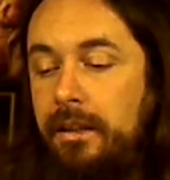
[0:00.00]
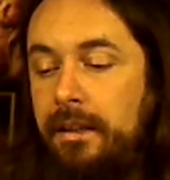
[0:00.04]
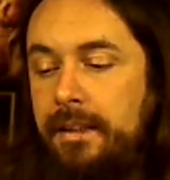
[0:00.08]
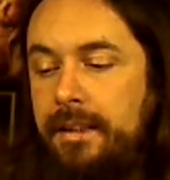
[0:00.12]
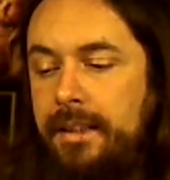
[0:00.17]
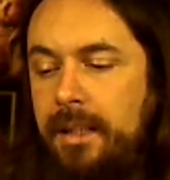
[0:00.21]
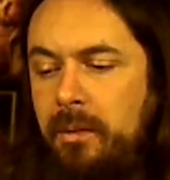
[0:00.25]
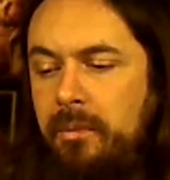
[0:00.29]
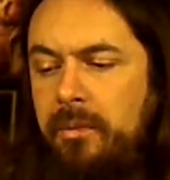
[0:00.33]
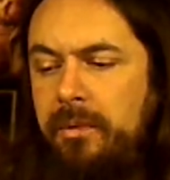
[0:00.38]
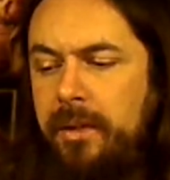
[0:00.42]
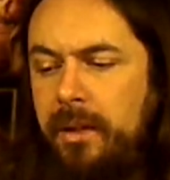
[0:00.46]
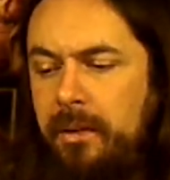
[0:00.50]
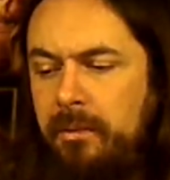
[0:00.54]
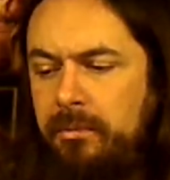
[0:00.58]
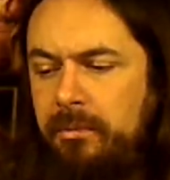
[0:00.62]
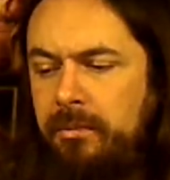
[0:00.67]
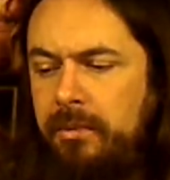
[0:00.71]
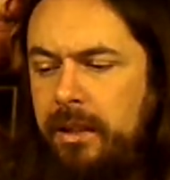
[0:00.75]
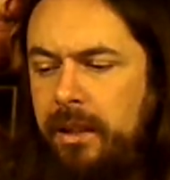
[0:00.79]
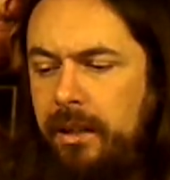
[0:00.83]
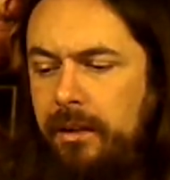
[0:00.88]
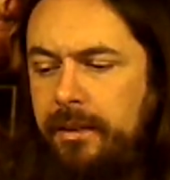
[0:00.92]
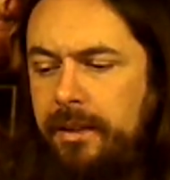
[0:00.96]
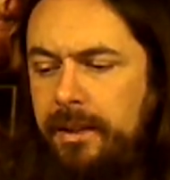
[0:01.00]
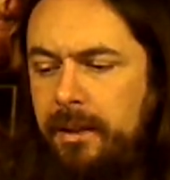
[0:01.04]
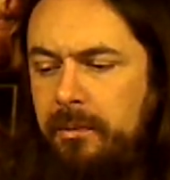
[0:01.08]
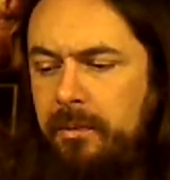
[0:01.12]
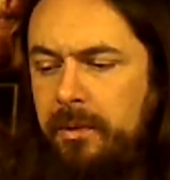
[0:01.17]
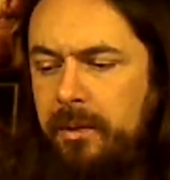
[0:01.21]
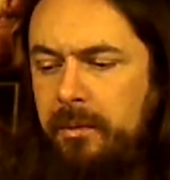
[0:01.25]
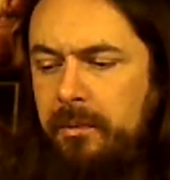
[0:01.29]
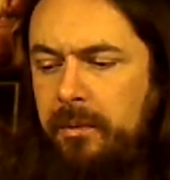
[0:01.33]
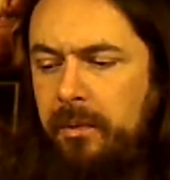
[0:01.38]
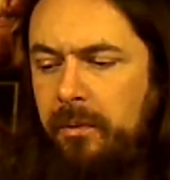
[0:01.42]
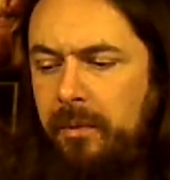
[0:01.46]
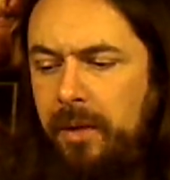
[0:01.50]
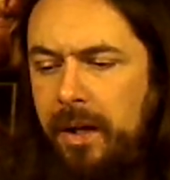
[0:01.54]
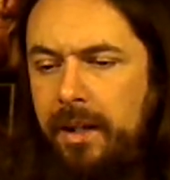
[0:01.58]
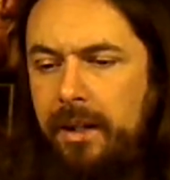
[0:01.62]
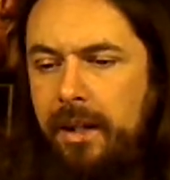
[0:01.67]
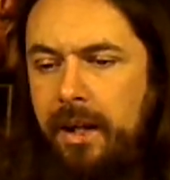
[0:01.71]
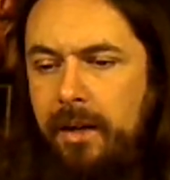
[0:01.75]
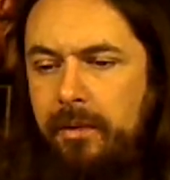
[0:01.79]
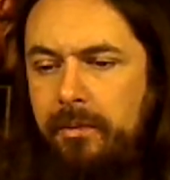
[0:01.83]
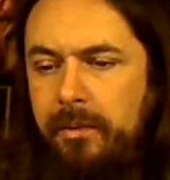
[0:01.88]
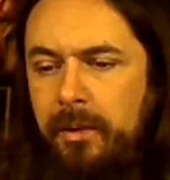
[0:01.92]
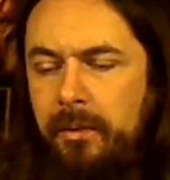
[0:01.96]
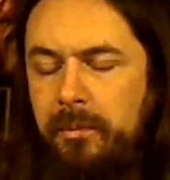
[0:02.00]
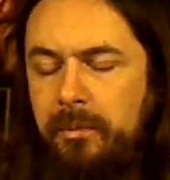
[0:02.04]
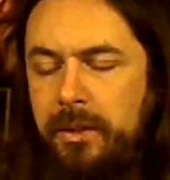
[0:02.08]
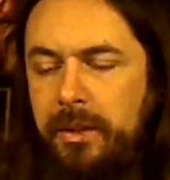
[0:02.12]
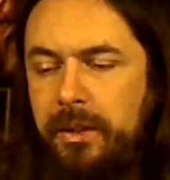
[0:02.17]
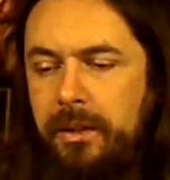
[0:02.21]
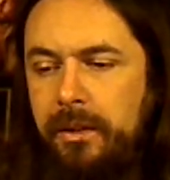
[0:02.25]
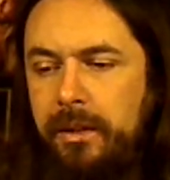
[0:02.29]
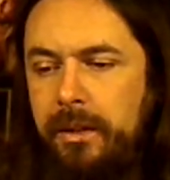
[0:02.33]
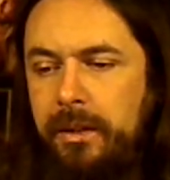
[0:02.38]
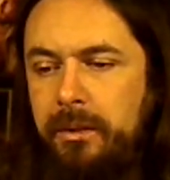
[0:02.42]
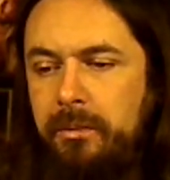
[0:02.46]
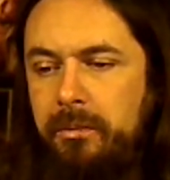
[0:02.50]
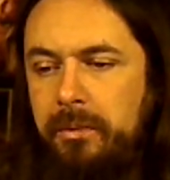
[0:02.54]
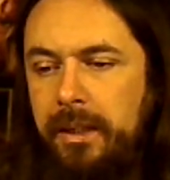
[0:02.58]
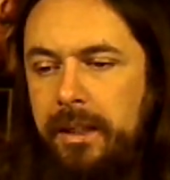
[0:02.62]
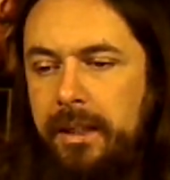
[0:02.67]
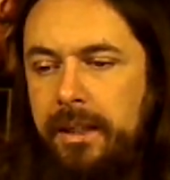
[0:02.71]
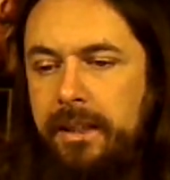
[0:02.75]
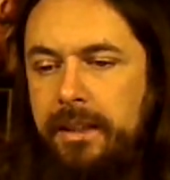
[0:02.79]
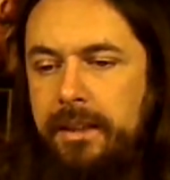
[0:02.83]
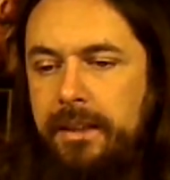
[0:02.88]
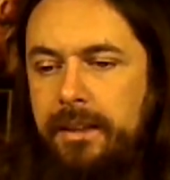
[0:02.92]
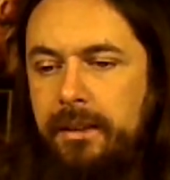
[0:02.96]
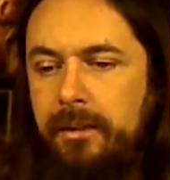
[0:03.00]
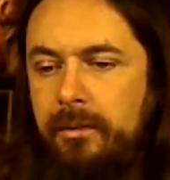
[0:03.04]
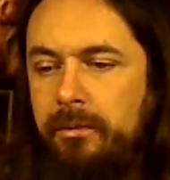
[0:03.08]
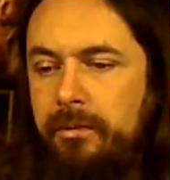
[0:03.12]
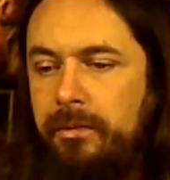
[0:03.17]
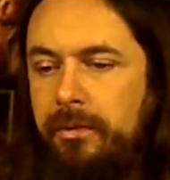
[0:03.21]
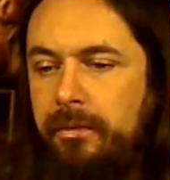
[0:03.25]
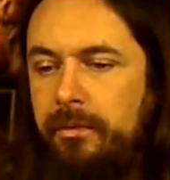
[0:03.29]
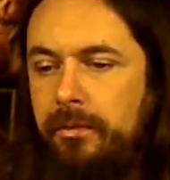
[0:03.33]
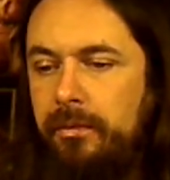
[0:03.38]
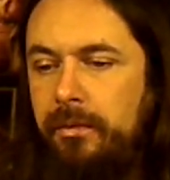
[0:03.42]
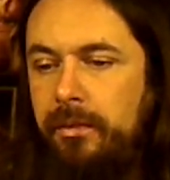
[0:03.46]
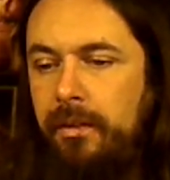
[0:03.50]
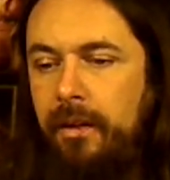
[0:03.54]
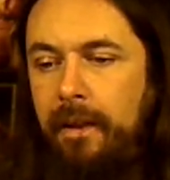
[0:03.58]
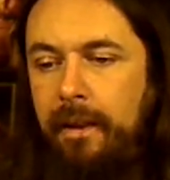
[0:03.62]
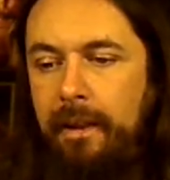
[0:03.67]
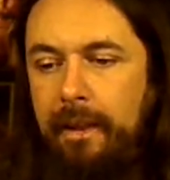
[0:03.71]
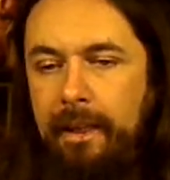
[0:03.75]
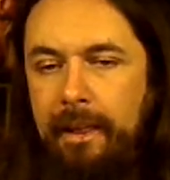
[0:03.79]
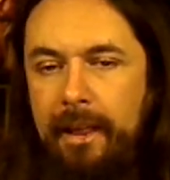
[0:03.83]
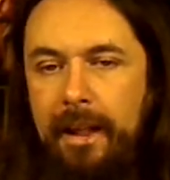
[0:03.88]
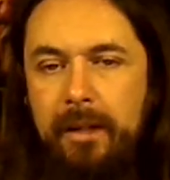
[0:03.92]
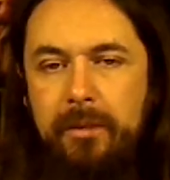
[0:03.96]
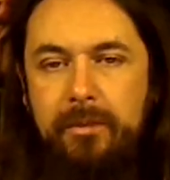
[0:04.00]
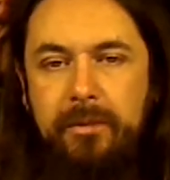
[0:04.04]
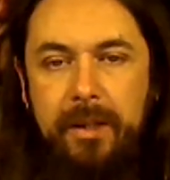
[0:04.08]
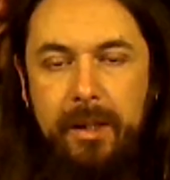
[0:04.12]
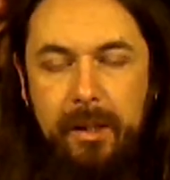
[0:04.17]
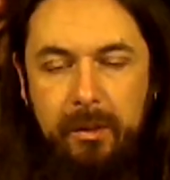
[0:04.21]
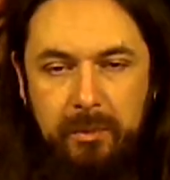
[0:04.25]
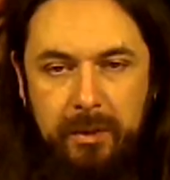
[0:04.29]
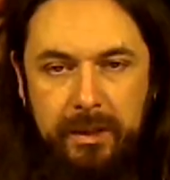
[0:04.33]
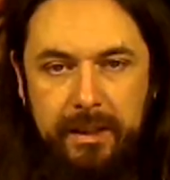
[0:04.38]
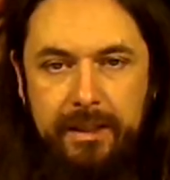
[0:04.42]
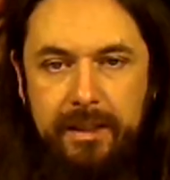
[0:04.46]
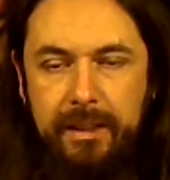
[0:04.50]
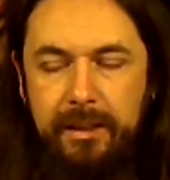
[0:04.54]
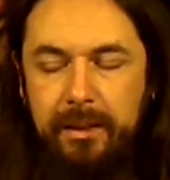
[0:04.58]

some of them, you know, some of them are well off, and I'm sure it's because of a family